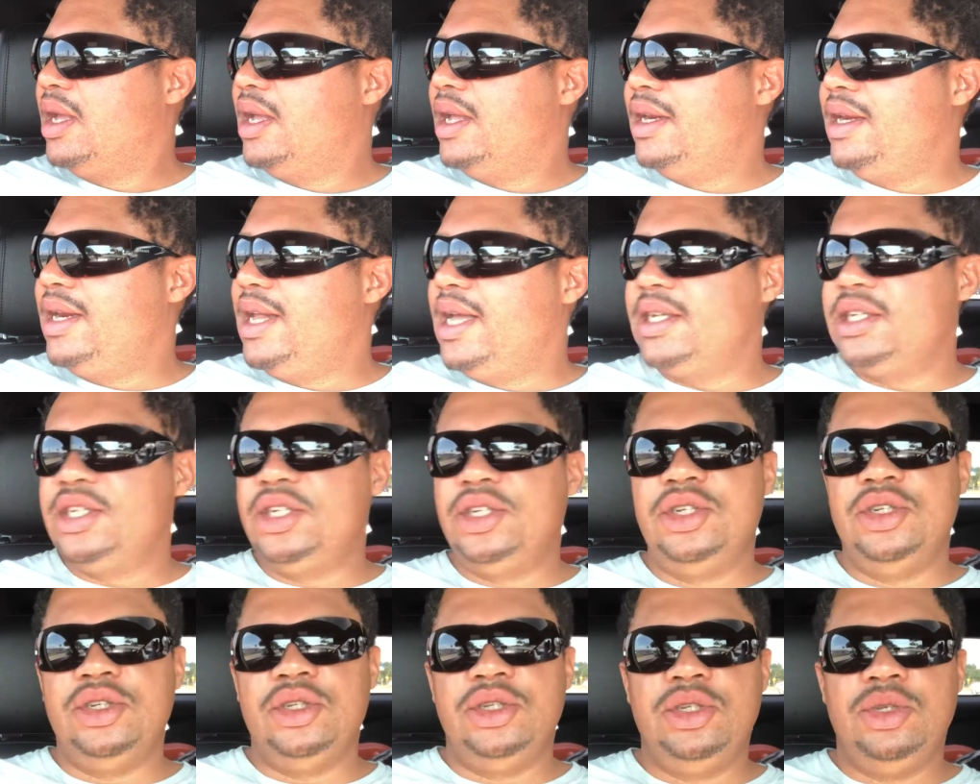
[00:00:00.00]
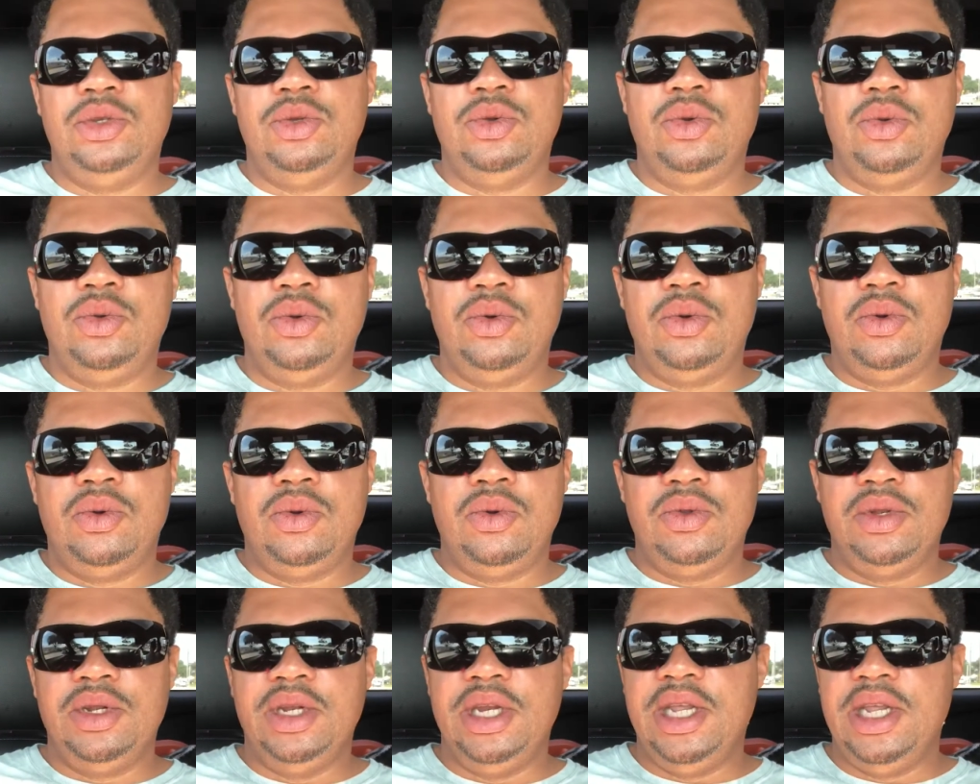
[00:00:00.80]
Next, you
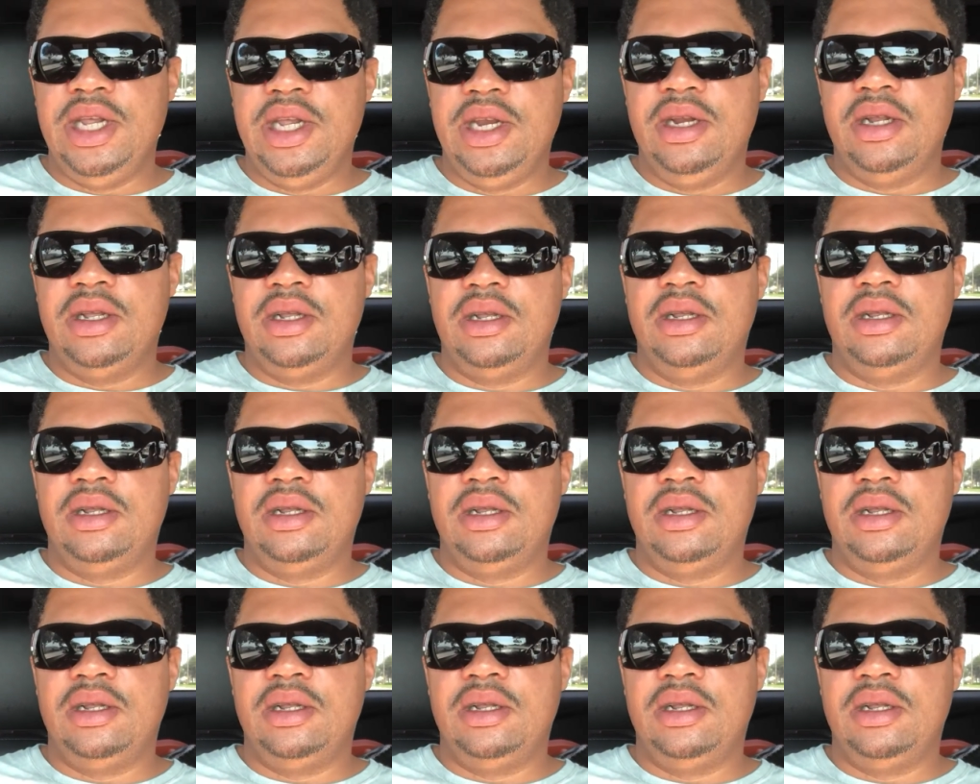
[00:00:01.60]
need